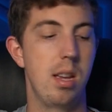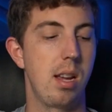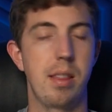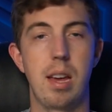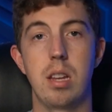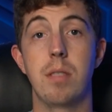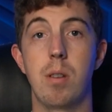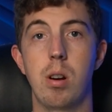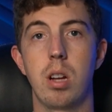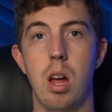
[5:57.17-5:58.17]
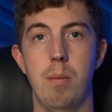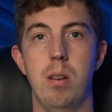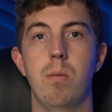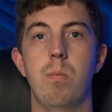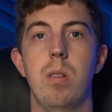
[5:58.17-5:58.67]
and that is very
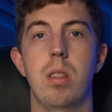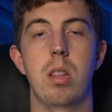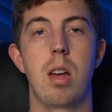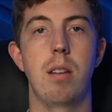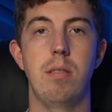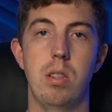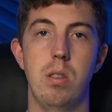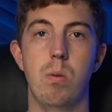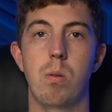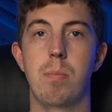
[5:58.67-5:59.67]
common with a lot of these newer